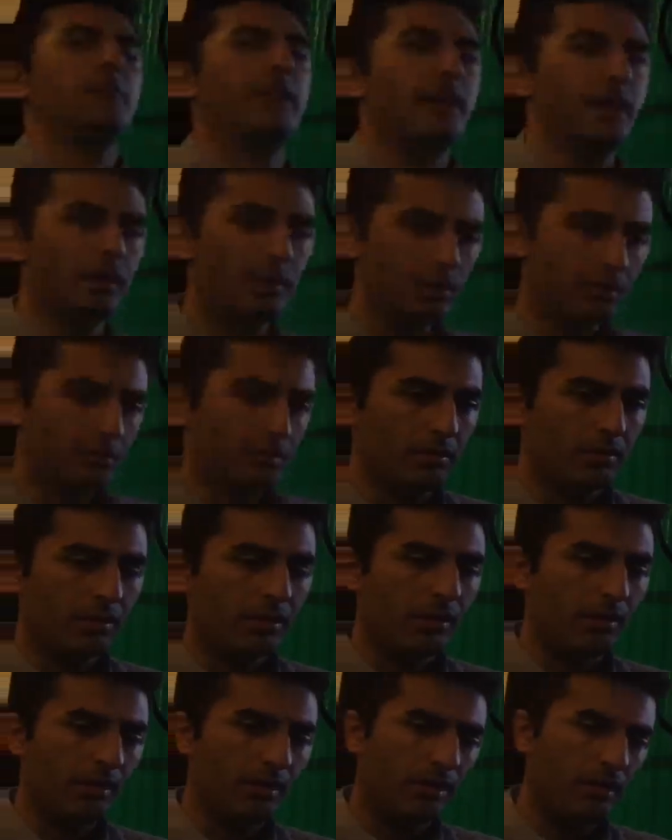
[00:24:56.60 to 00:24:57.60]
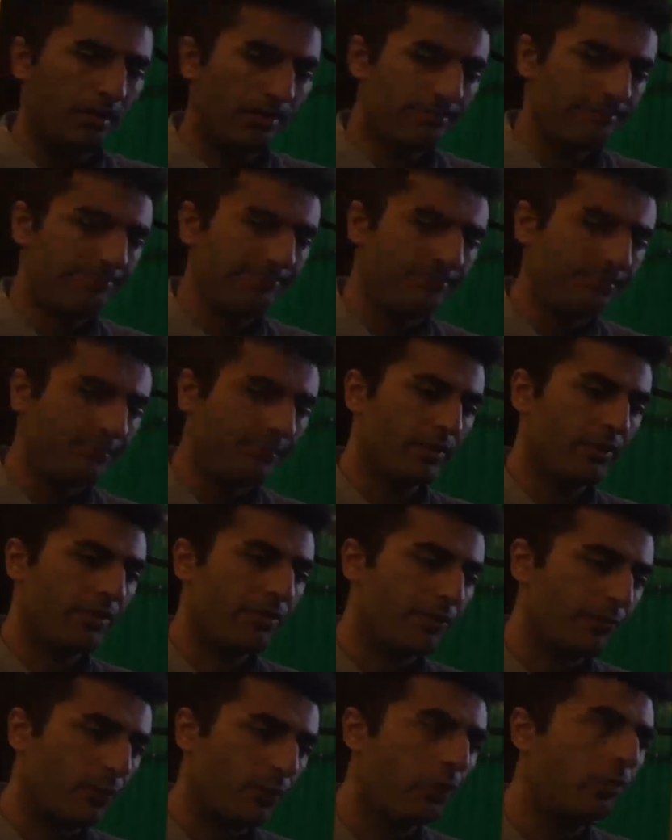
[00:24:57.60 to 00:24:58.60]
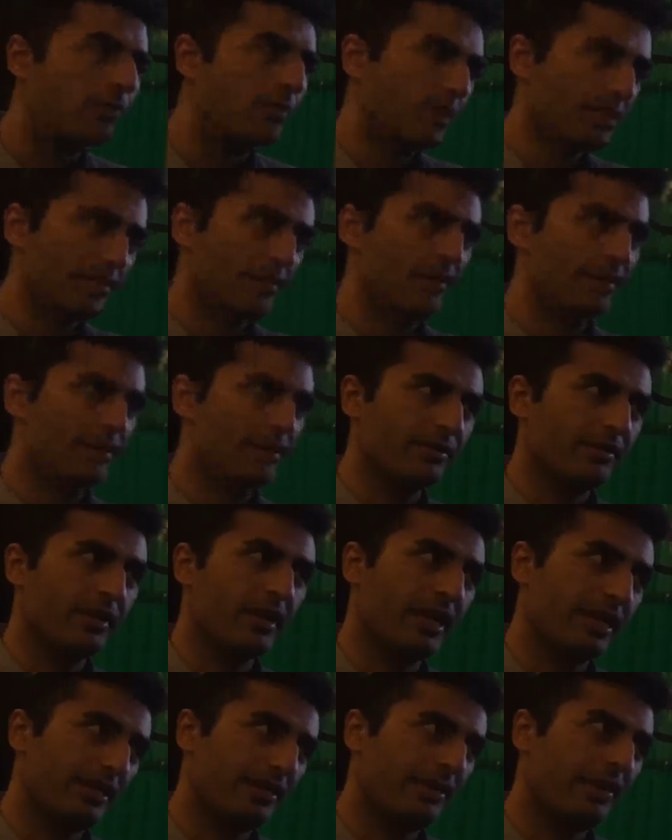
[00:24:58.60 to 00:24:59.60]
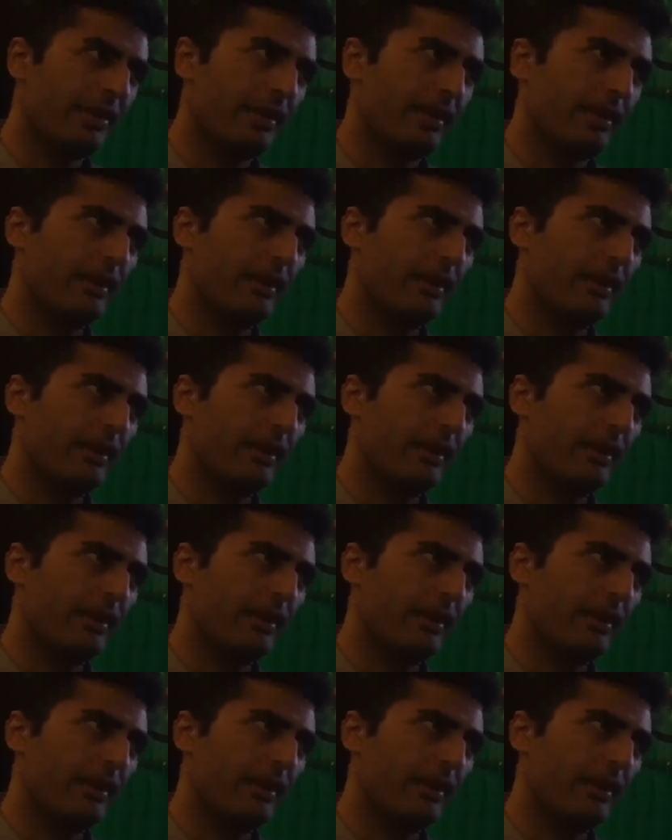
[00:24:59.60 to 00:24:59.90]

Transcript: now 4 months in 2018.